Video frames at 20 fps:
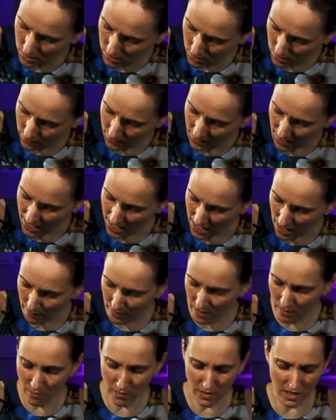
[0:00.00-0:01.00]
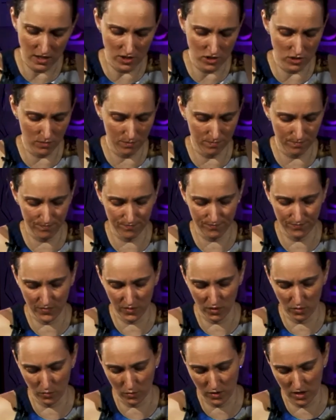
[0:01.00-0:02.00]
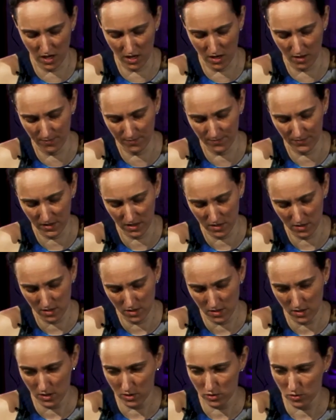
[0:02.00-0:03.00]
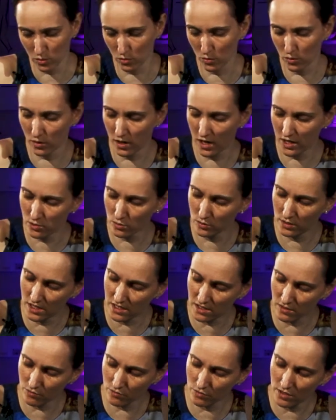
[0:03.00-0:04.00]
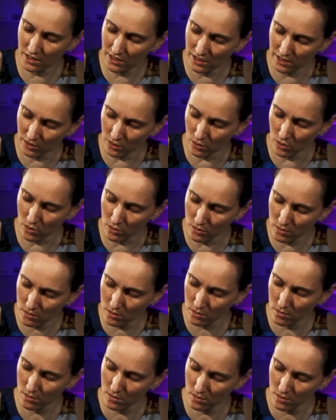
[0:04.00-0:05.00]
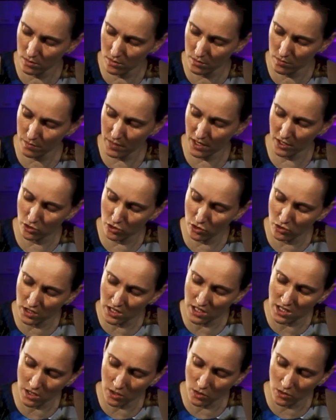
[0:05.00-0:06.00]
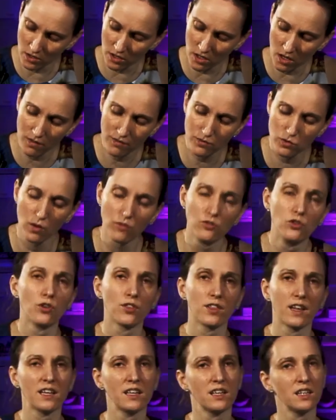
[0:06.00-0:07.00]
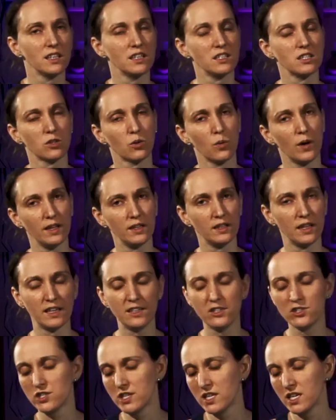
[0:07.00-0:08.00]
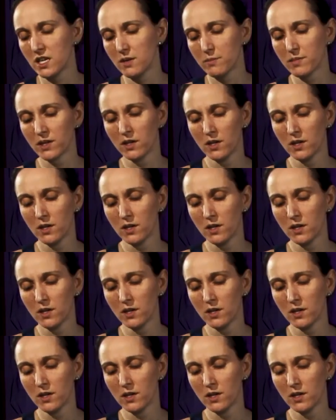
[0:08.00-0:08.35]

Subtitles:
of a happy medium. Okay, so I don't need it really long, but I do need it long enough. So if you're thinking it's quite a nice shape,